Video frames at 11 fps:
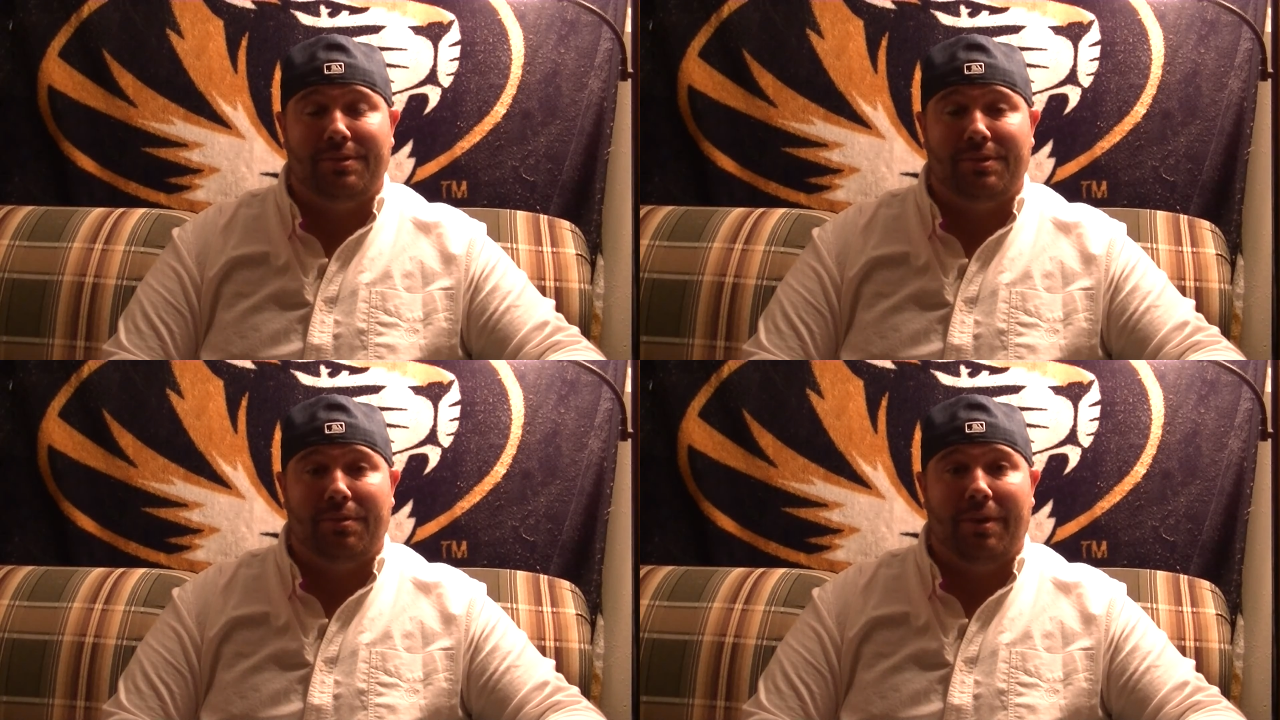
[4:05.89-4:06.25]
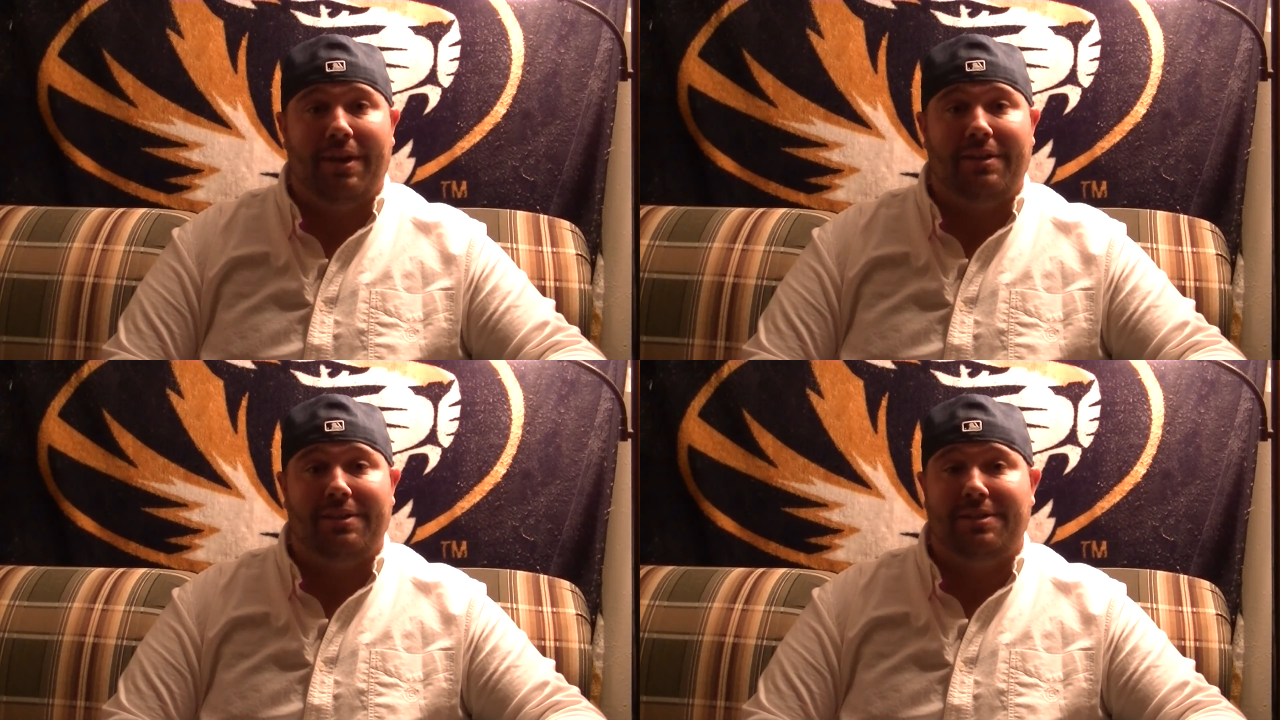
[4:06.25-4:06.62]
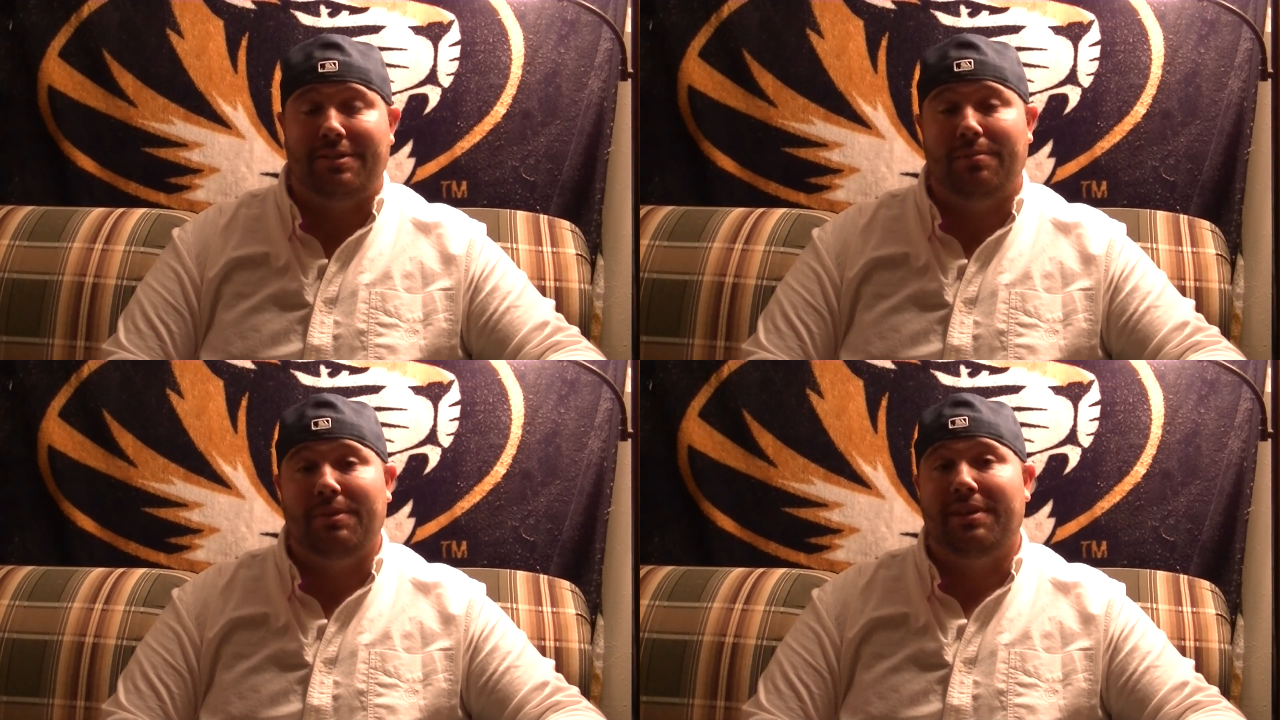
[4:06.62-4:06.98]
so I can
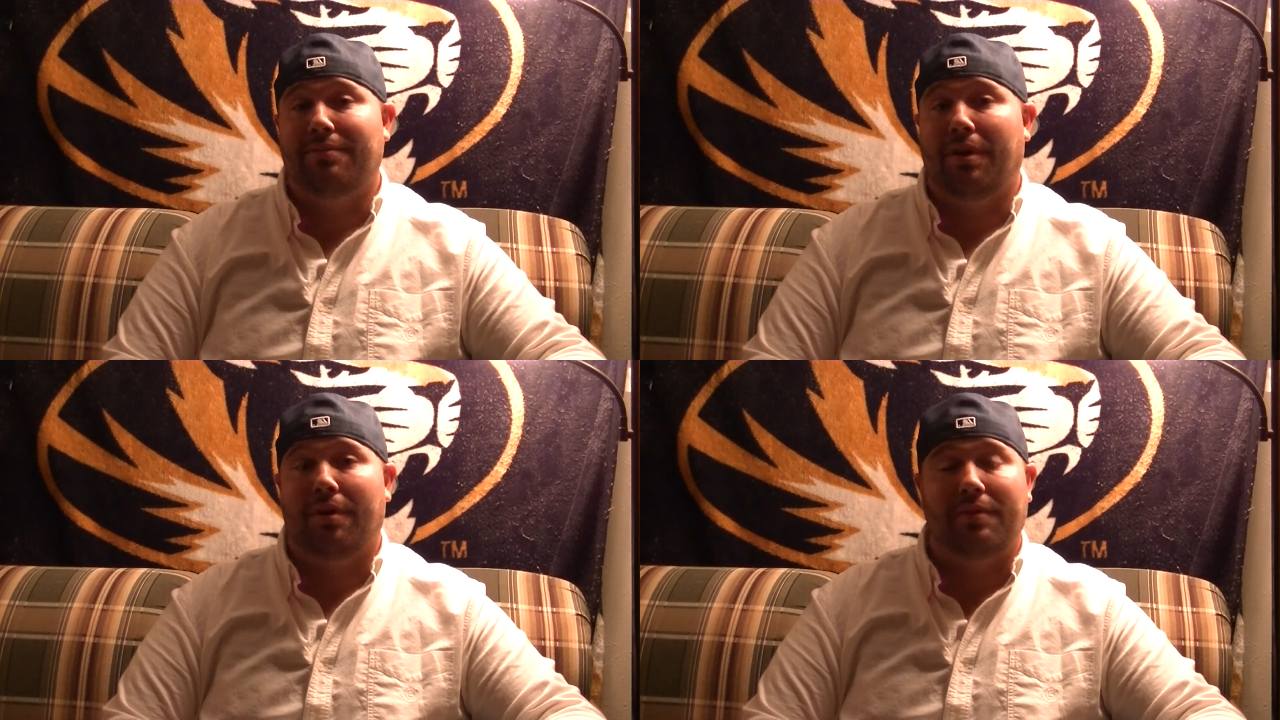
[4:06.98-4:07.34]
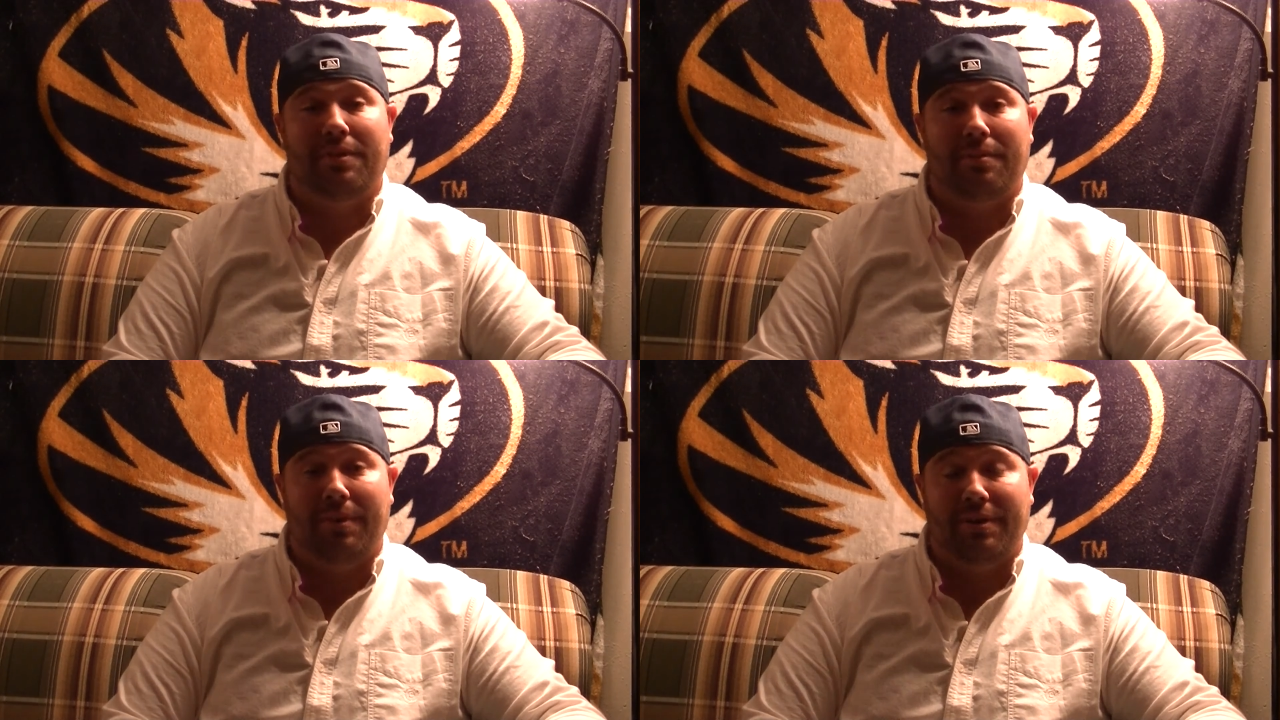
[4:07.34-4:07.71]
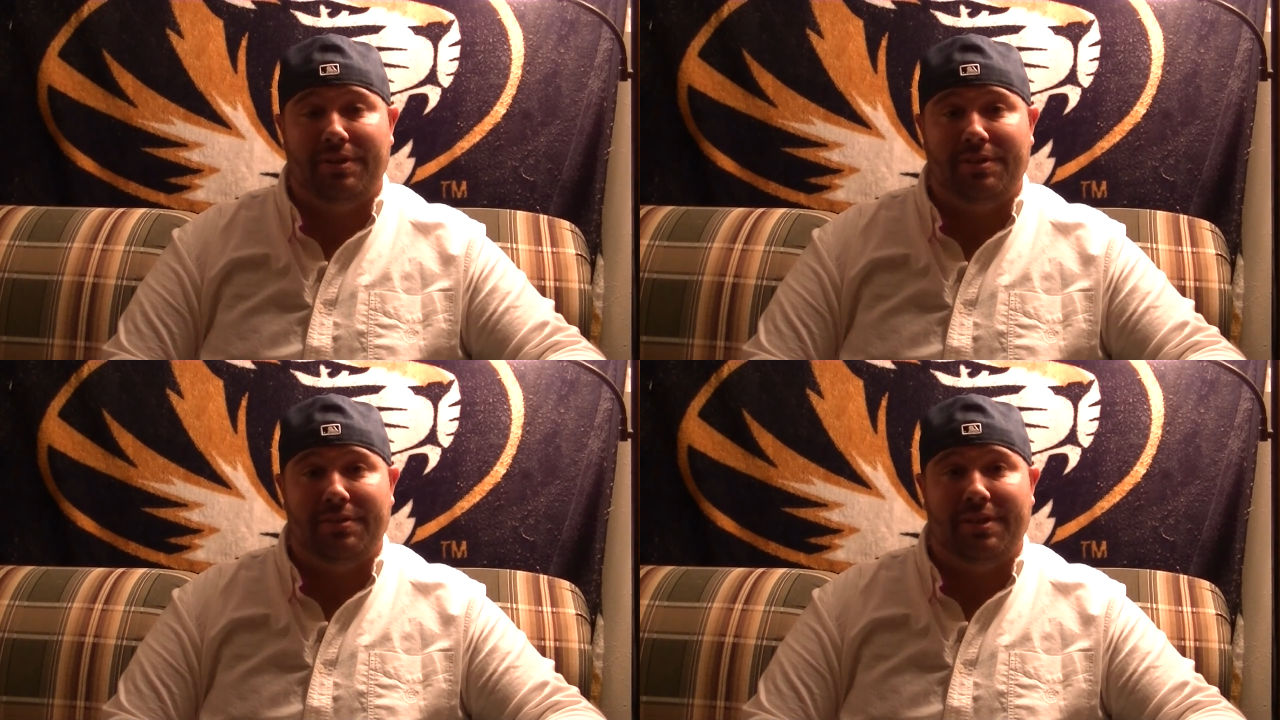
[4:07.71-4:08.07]
still be involved in the
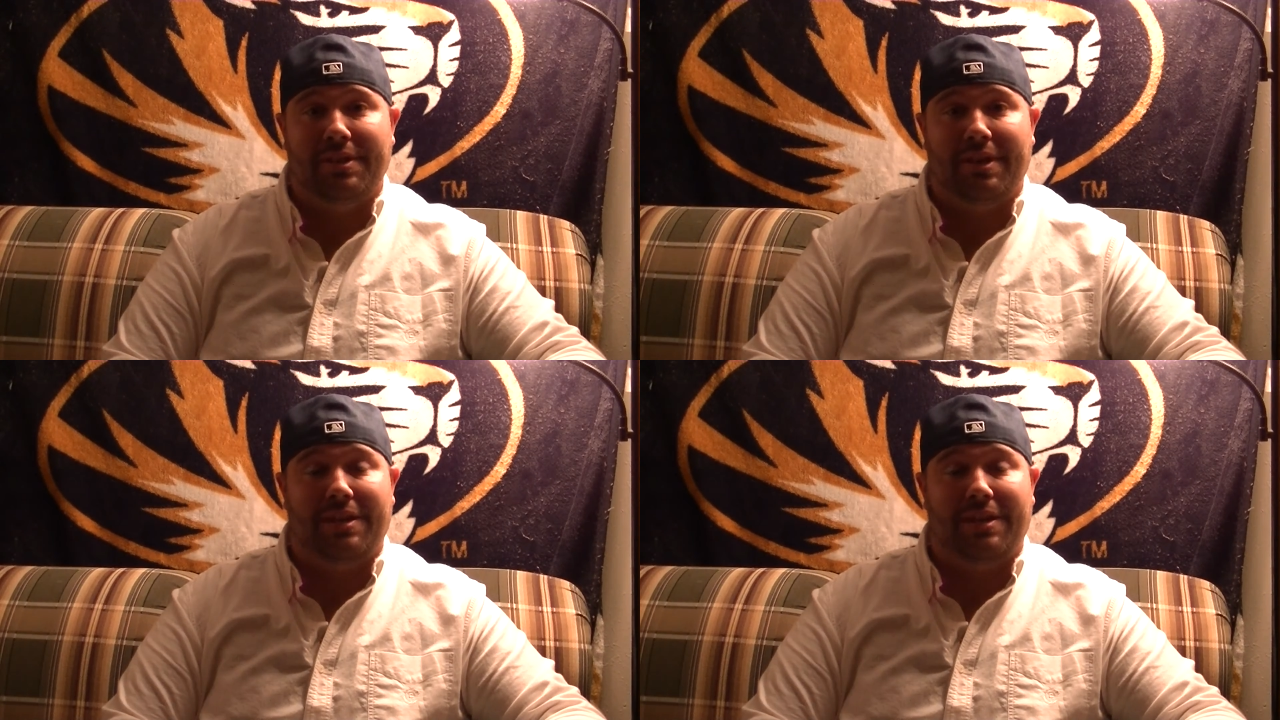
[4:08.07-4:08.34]
ministry.